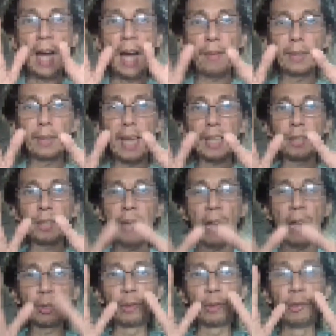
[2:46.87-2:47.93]
I would like you
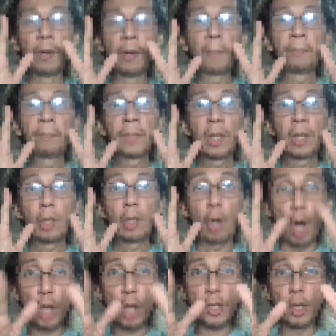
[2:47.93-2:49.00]
now to
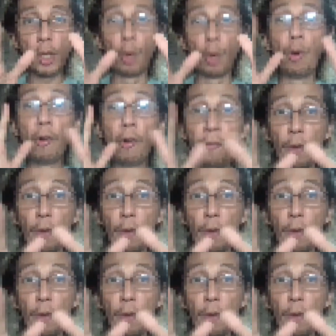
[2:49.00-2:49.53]
also